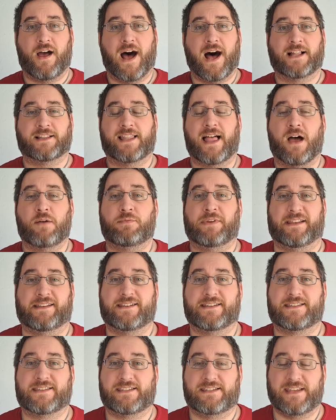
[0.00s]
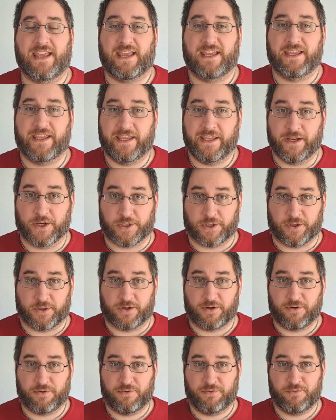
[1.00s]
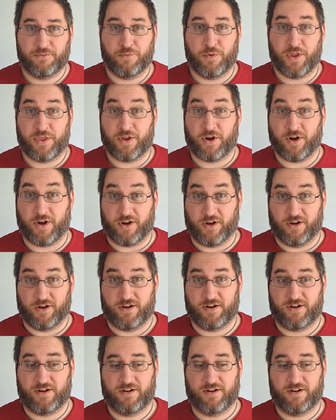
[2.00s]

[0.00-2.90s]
allow me to stay here with her.